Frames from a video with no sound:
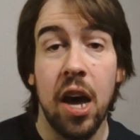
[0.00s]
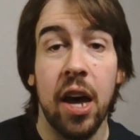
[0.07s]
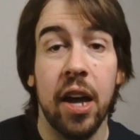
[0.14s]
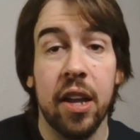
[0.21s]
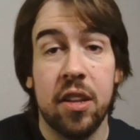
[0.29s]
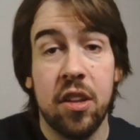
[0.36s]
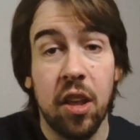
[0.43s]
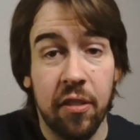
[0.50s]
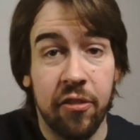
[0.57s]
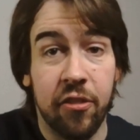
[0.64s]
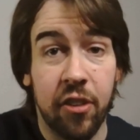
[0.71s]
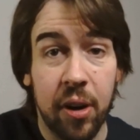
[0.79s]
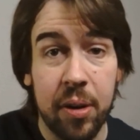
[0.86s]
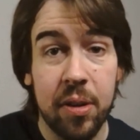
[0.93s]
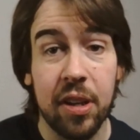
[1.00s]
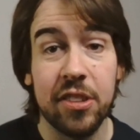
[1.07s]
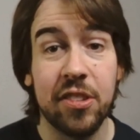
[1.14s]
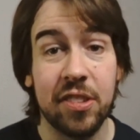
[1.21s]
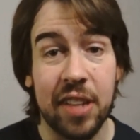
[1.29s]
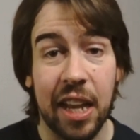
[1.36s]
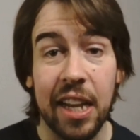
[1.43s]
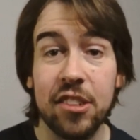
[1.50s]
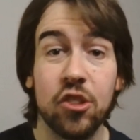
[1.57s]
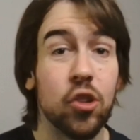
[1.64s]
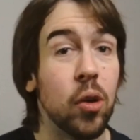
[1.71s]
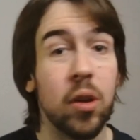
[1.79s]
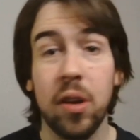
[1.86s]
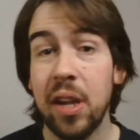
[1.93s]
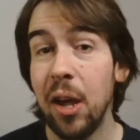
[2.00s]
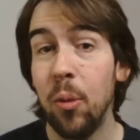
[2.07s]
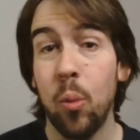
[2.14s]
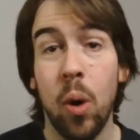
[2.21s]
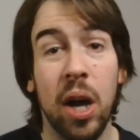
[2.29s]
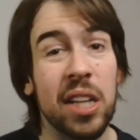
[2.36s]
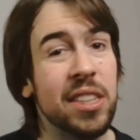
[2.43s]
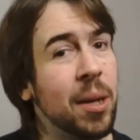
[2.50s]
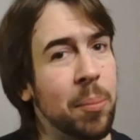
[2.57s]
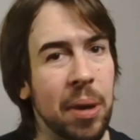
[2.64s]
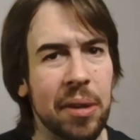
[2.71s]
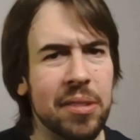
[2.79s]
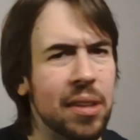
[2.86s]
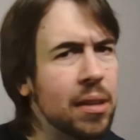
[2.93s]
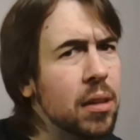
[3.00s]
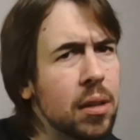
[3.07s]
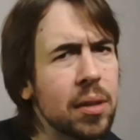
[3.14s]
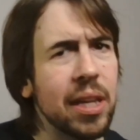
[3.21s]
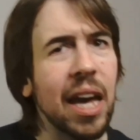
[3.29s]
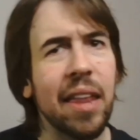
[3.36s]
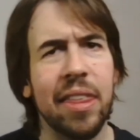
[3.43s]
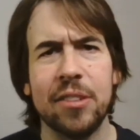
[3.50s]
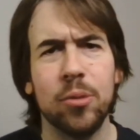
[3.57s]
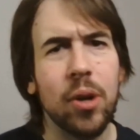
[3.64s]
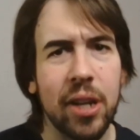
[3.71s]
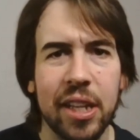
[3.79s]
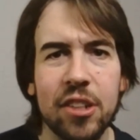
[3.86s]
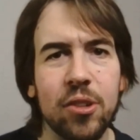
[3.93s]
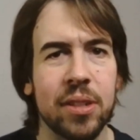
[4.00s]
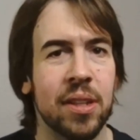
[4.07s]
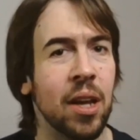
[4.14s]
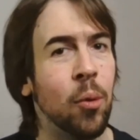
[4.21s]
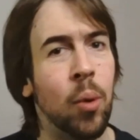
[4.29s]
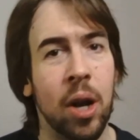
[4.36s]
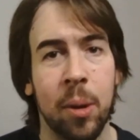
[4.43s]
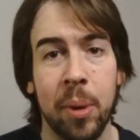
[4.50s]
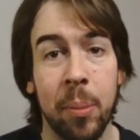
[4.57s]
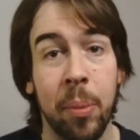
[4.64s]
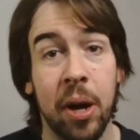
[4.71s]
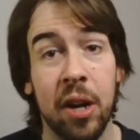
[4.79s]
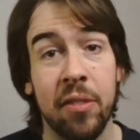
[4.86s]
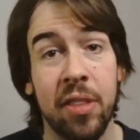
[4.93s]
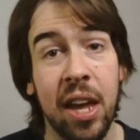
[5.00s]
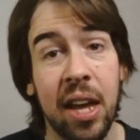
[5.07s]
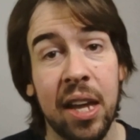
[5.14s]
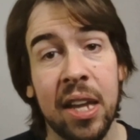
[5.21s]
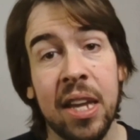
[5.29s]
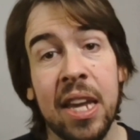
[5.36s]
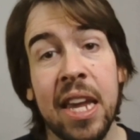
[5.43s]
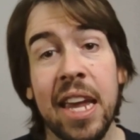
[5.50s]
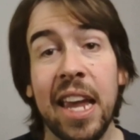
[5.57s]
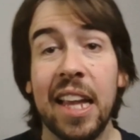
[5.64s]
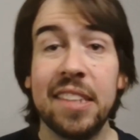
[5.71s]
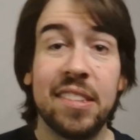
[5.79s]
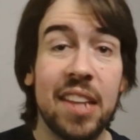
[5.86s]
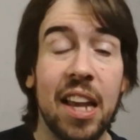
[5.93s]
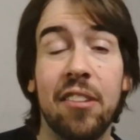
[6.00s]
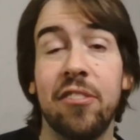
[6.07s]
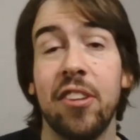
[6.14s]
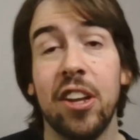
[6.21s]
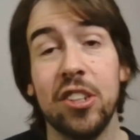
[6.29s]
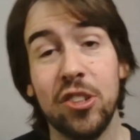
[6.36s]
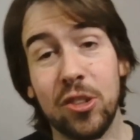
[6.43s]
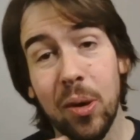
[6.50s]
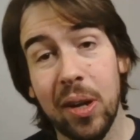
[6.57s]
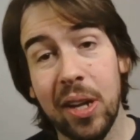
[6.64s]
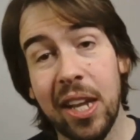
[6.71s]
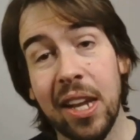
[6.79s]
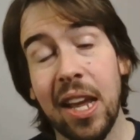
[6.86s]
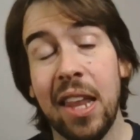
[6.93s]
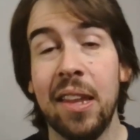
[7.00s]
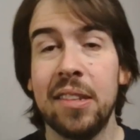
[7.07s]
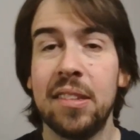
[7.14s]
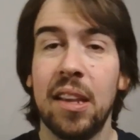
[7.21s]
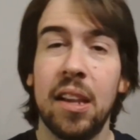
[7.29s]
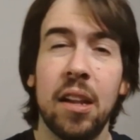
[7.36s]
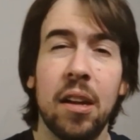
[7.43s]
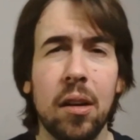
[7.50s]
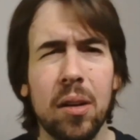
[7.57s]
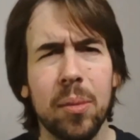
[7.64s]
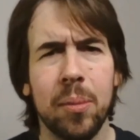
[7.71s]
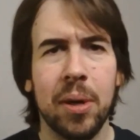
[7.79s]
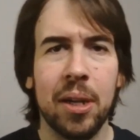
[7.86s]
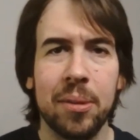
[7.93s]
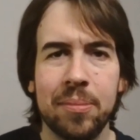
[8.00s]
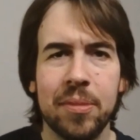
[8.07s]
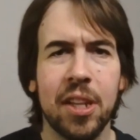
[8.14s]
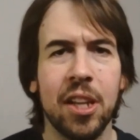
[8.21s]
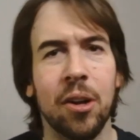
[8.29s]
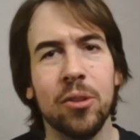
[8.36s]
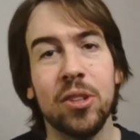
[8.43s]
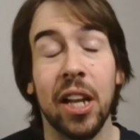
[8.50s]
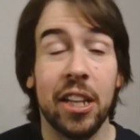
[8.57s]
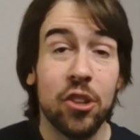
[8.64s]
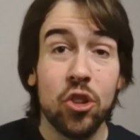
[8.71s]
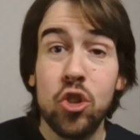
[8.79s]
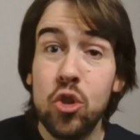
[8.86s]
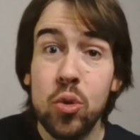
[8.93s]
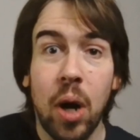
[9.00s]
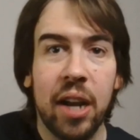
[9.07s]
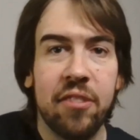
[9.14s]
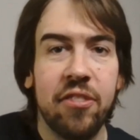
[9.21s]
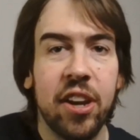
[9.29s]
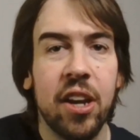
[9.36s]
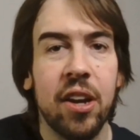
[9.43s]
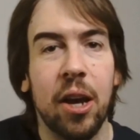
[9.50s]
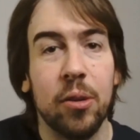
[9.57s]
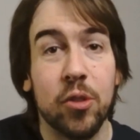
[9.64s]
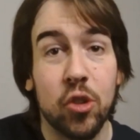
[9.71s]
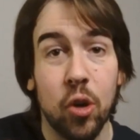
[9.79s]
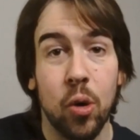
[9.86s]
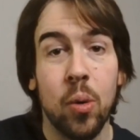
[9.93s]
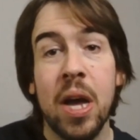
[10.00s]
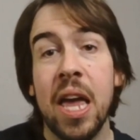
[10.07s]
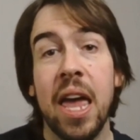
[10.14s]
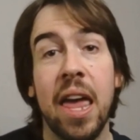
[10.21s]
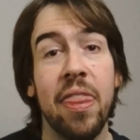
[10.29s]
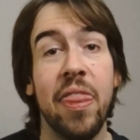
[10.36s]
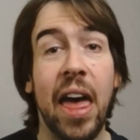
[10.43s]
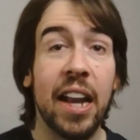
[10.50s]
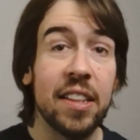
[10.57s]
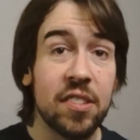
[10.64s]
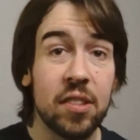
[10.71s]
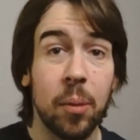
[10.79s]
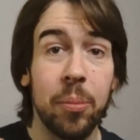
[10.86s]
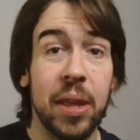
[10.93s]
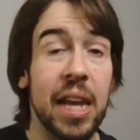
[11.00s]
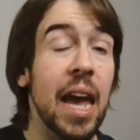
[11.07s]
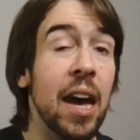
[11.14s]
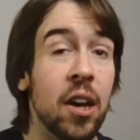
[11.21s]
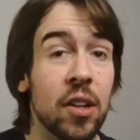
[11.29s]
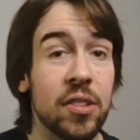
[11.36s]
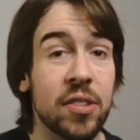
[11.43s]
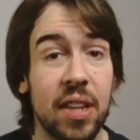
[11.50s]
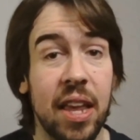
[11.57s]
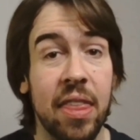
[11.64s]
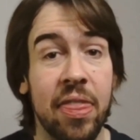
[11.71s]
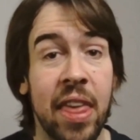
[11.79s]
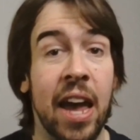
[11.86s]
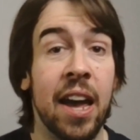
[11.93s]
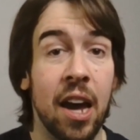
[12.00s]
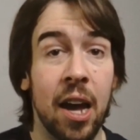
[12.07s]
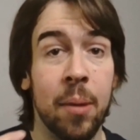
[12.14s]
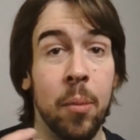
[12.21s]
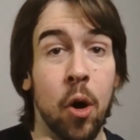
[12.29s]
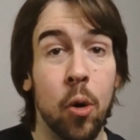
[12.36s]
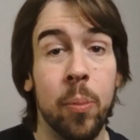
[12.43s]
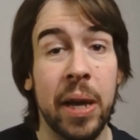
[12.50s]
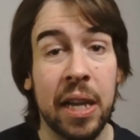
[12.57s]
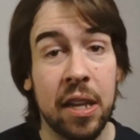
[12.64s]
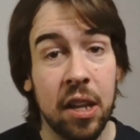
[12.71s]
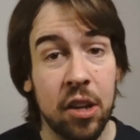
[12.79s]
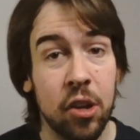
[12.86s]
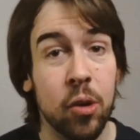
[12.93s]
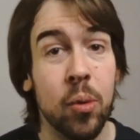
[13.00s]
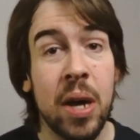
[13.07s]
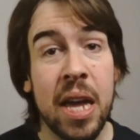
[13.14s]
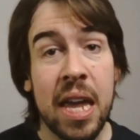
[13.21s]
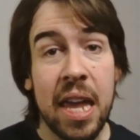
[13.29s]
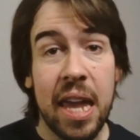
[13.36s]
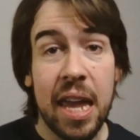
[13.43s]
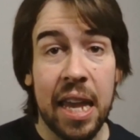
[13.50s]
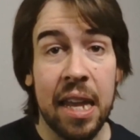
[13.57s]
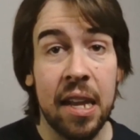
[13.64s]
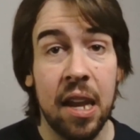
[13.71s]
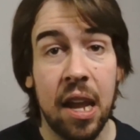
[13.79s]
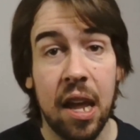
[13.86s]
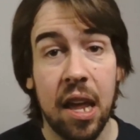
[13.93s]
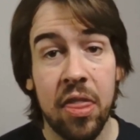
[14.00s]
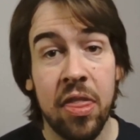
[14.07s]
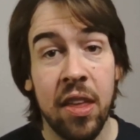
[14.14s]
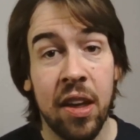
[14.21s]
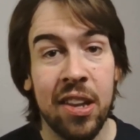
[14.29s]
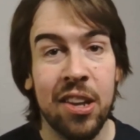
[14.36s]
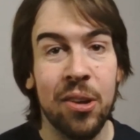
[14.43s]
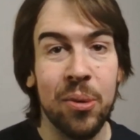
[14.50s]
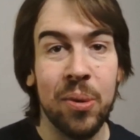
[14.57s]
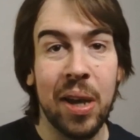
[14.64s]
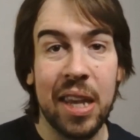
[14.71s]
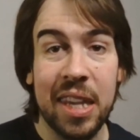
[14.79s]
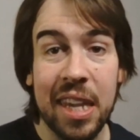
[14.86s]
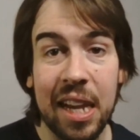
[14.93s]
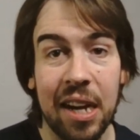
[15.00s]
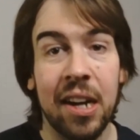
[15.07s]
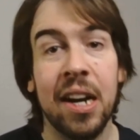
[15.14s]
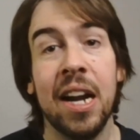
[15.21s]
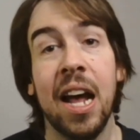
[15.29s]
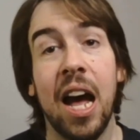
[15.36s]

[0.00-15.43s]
uh, to the front stage so you can watch it and say, "Oh yeah, that's really interesting. I want to be a part of that," instead of joining and then thinking, "Oh well, you know, like trying to figure it out." So that is something else that I'm hoping to do in the new year.